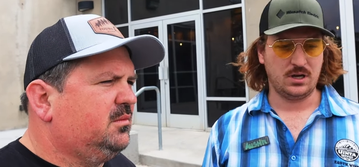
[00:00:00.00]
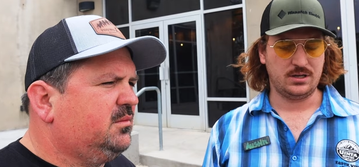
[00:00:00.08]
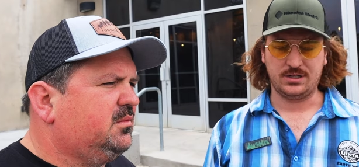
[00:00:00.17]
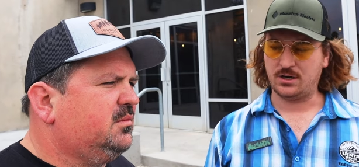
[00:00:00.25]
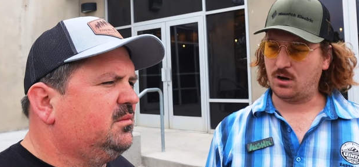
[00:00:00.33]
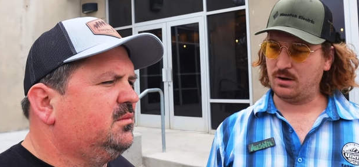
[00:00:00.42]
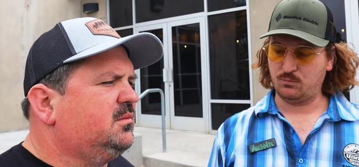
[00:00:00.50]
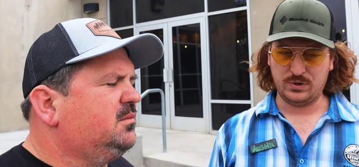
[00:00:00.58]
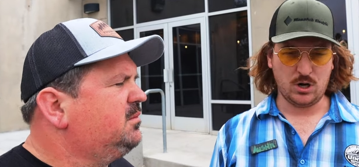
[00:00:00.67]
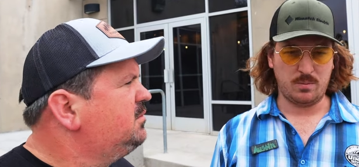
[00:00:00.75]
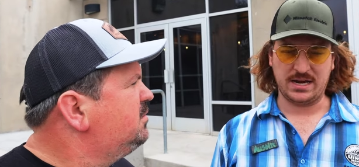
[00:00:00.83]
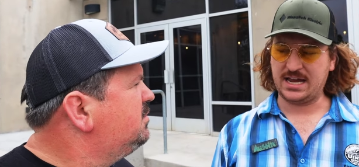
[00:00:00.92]
Speaker 1: you know, we
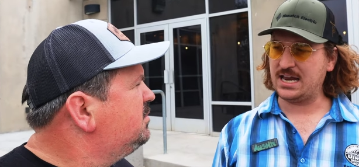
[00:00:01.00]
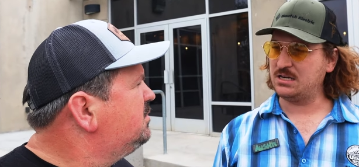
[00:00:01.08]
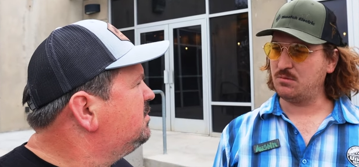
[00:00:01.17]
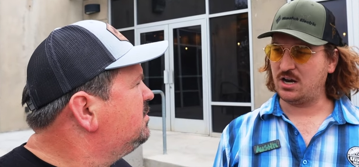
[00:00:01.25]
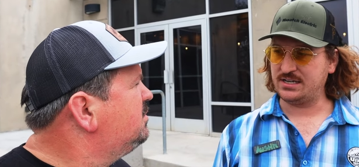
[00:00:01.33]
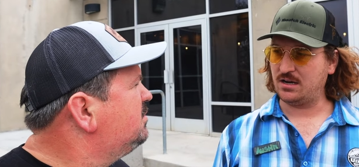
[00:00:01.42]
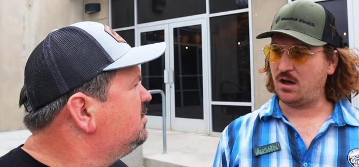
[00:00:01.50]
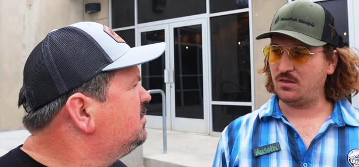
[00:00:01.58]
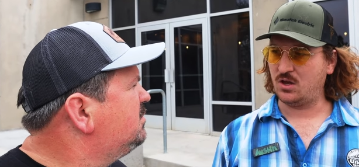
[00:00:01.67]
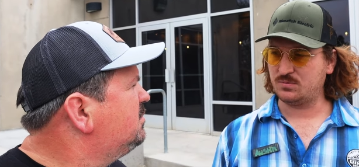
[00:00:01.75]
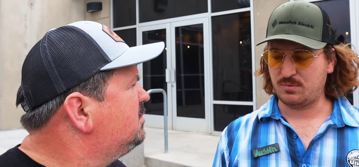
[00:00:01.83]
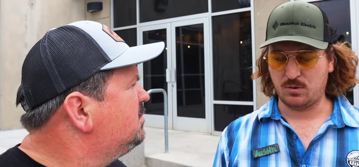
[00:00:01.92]
don't make any money on
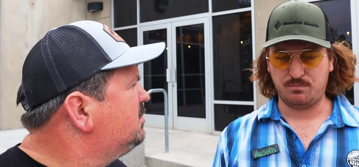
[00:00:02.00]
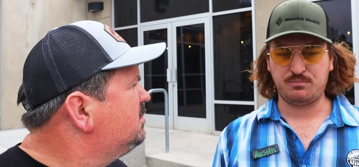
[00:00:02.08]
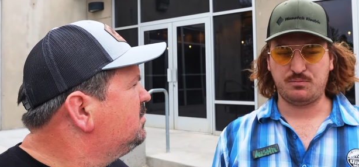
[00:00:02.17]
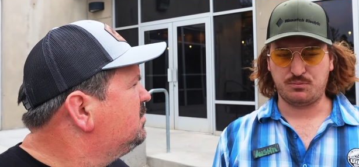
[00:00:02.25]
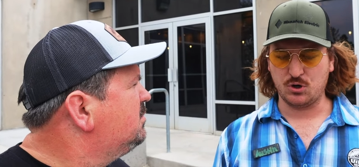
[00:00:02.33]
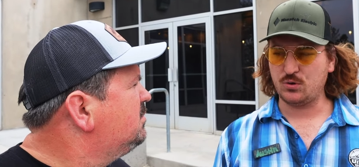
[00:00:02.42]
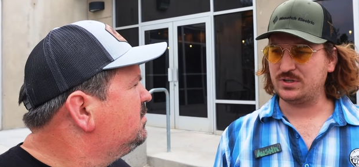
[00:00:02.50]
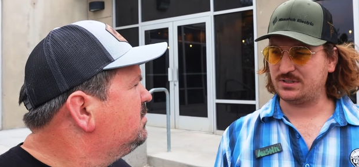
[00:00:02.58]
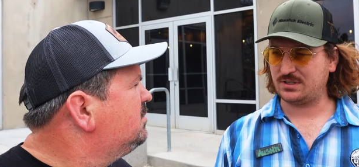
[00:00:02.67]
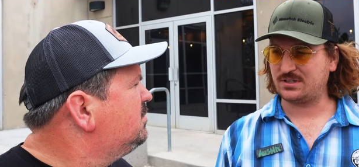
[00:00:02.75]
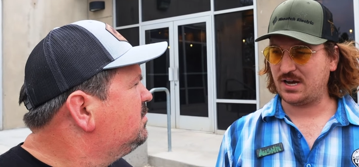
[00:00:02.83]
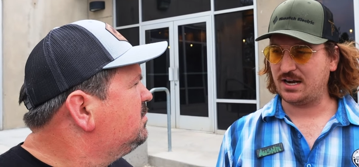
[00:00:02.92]
those, but breweries
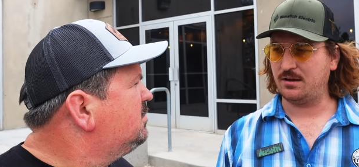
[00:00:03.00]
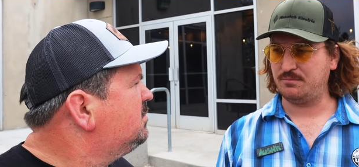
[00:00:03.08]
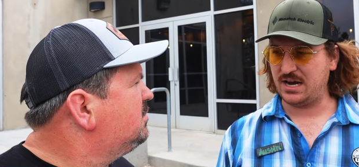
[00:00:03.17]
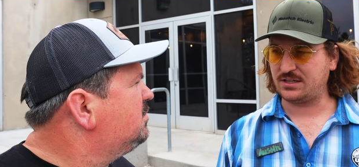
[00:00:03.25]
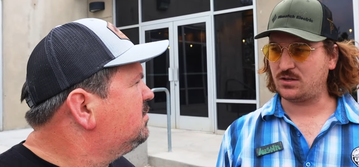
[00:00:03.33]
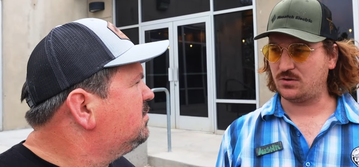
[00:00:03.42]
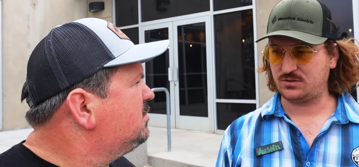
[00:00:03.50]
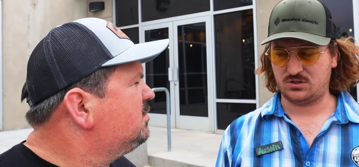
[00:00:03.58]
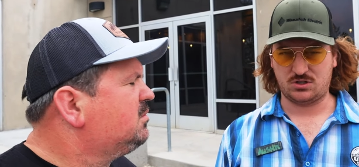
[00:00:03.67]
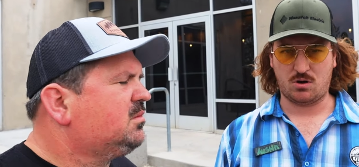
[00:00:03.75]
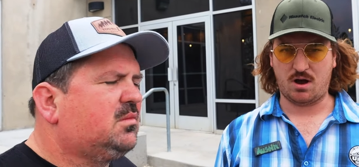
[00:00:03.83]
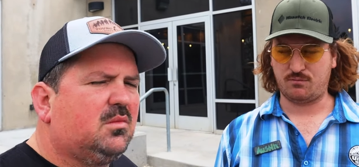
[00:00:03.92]
just kind of make those to
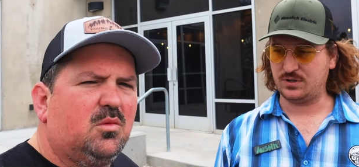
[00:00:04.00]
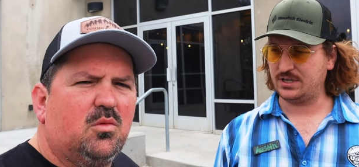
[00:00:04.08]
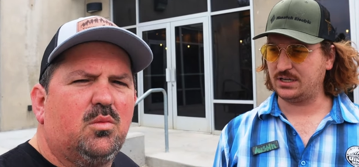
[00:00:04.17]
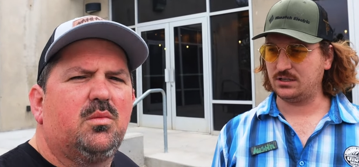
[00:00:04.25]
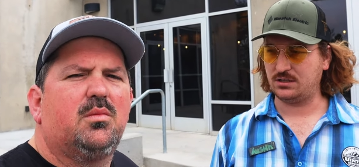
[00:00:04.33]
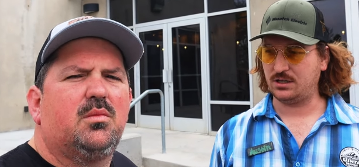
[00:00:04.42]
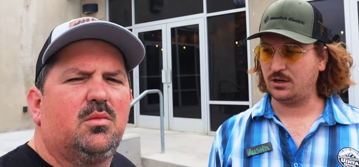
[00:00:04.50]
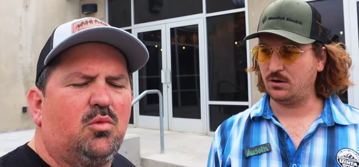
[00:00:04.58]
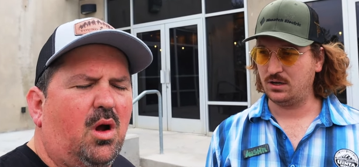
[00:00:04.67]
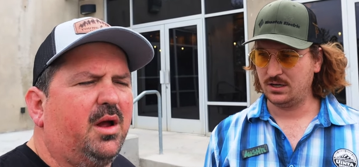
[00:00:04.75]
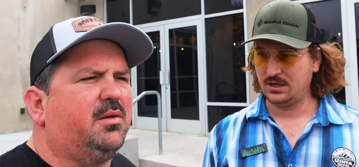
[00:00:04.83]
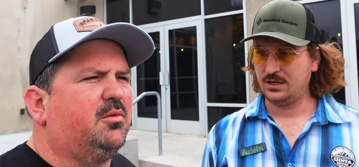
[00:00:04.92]
show off what they can do.
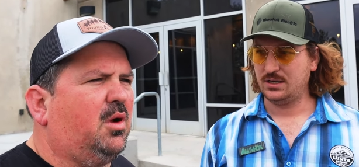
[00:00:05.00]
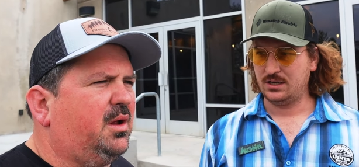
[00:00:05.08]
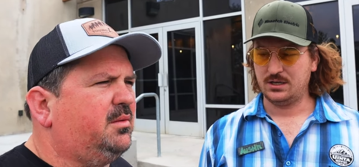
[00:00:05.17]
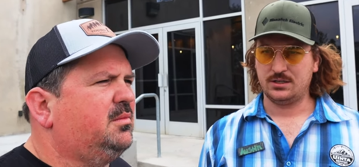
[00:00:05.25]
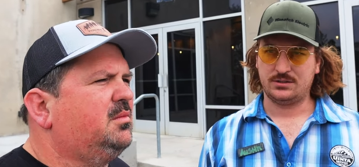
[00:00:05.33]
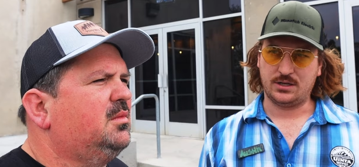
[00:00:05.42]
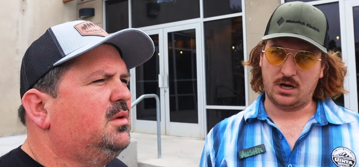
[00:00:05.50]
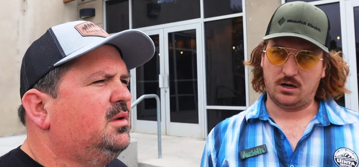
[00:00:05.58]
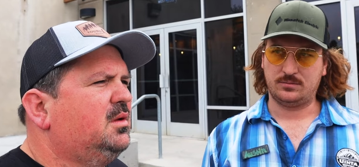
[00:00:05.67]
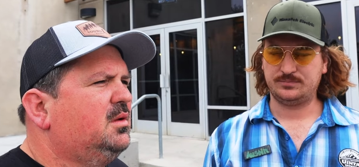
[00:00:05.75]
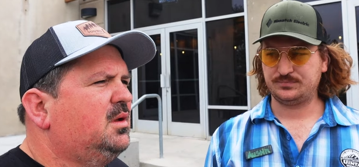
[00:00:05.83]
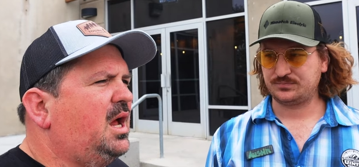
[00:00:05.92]
Right, right. So.
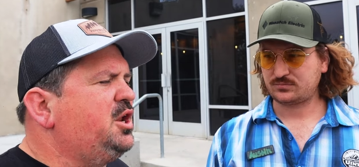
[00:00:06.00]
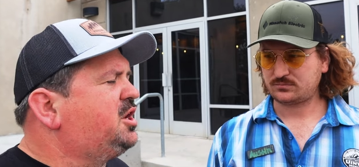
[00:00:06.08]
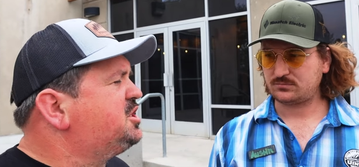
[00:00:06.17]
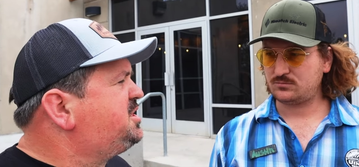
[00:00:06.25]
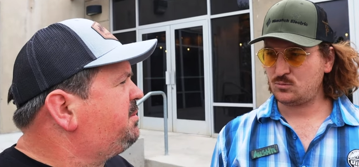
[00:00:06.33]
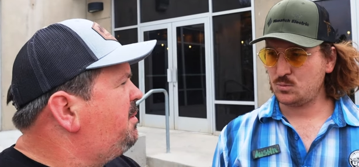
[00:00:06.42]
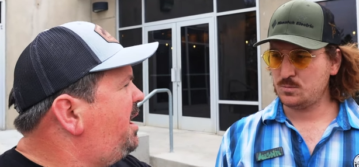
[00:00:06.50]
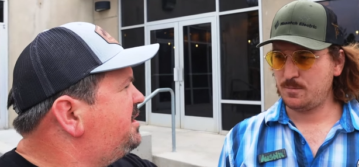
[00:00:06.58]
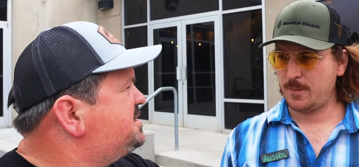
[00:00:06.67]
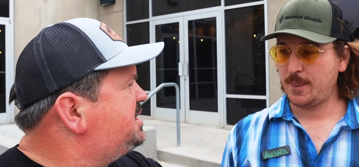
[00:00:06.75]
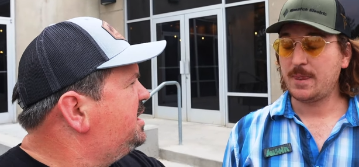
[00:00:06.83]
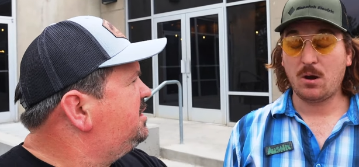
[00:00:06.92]
Speaker 2: And you can ship them out of
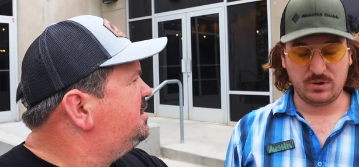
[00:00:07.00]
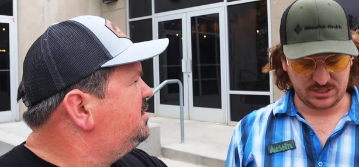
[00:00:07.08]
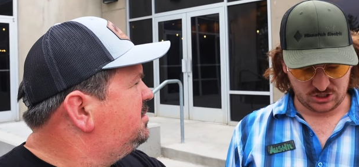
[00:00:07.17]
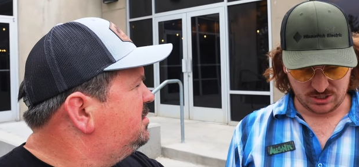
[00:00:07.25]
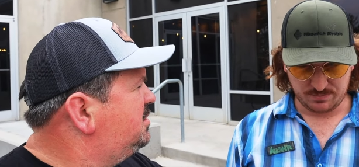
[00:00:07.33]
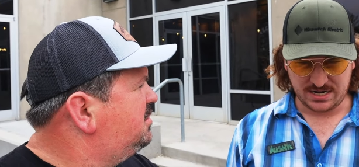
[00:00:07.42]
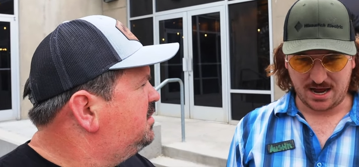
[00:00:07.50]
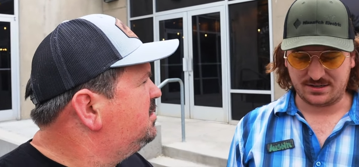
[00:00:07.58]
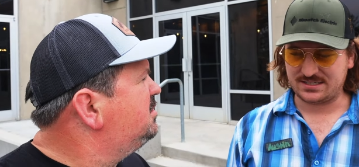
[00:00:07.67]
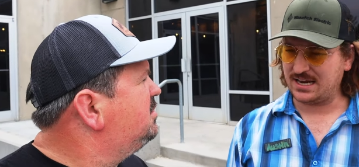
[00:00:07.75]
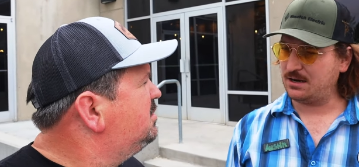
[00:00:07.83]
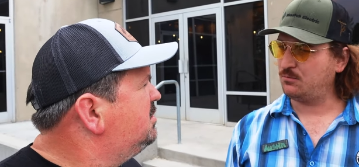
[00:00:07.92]
Speaker 1: state. Then we can ship it out of
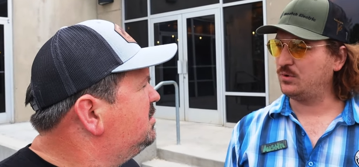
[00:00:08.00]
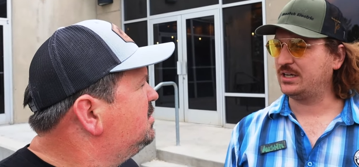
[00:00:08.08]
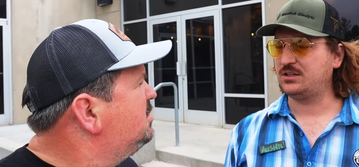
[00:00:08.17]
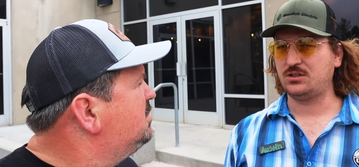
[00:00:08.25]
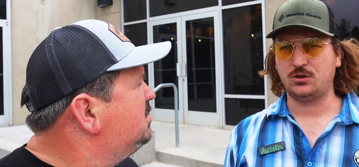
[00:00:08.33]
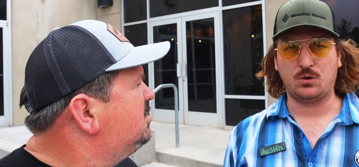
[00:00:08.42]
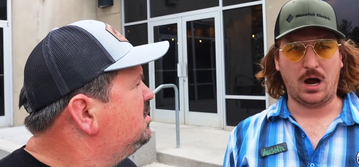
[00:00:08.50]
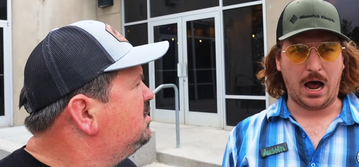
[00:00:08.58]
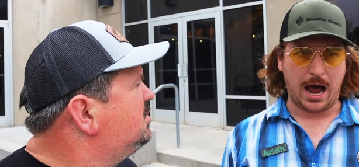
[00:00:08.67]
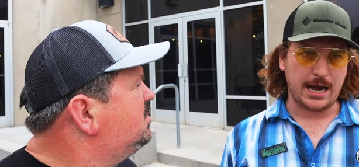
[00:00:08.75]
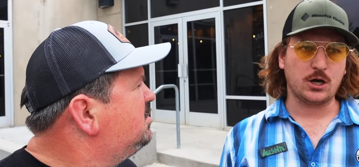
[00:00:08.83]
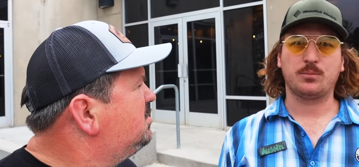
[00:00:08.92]
state. We can do
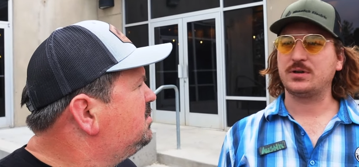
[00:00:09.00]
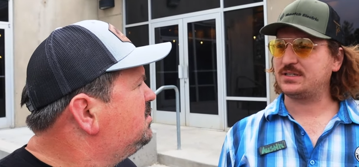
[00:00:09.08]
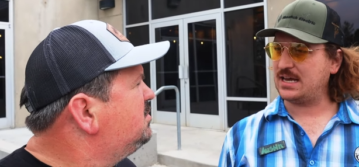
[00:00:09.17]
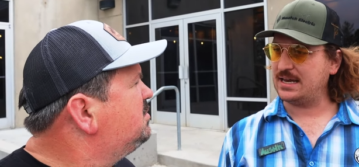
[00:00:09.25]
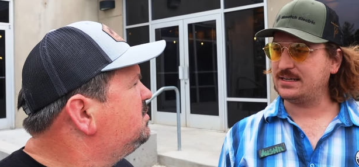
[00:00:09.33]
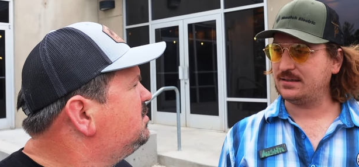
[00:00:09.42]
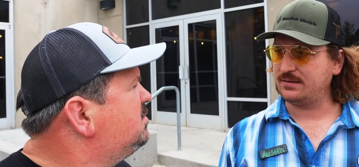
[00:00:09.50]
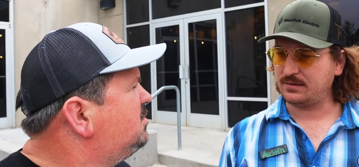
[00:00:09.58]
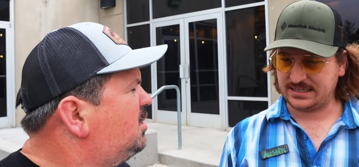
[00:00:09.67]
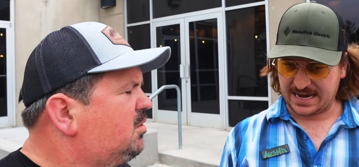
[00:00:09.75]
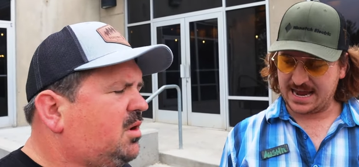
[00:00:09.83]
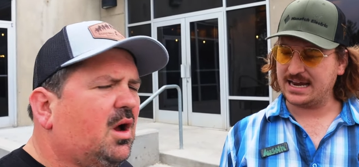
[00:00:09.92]
higher percent
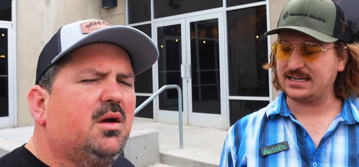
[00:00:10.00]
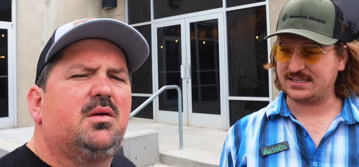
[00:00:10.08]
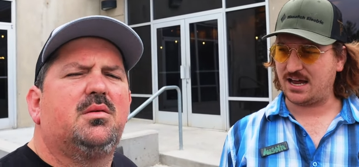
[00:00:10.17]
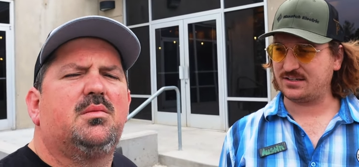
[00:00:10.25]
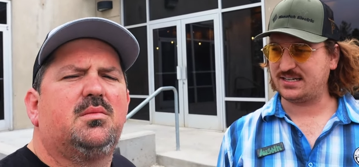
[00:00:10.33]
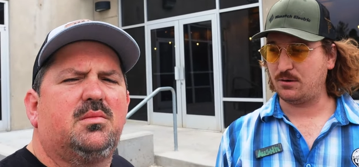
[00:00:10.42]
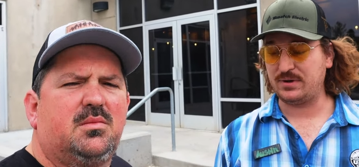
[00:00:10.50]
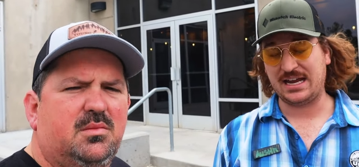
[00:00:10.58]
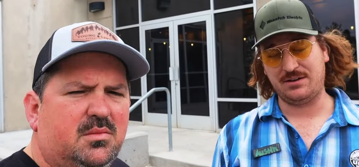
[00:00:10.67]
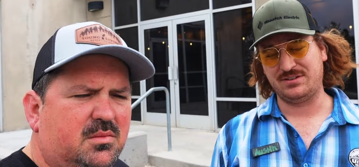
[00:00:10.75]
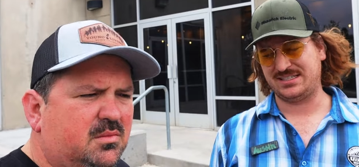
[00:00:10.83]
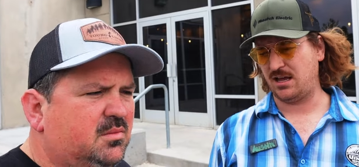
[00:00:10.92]
kegs out of state. We can't
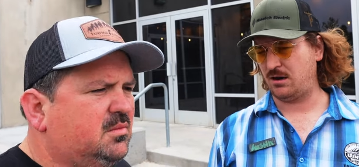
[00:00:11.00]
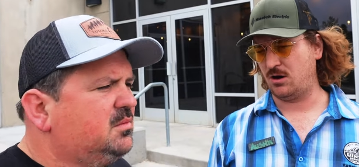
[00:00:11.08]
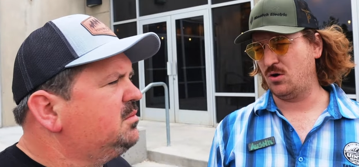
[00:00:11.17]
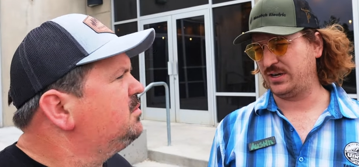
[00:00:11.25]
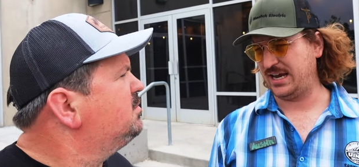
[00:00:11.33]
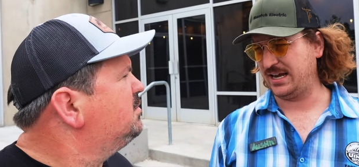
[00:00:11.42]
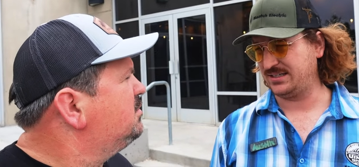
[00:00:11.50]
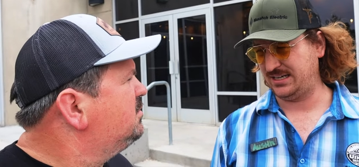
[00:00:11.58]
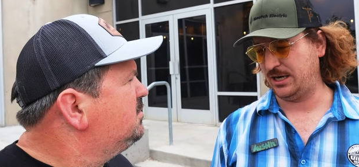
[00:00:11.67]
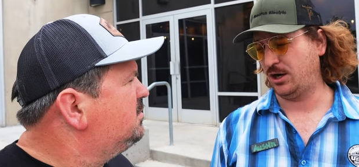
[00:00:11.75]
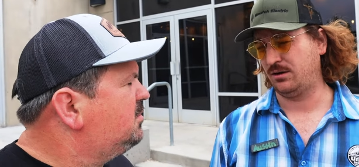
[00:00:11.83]
even sell our own kegs here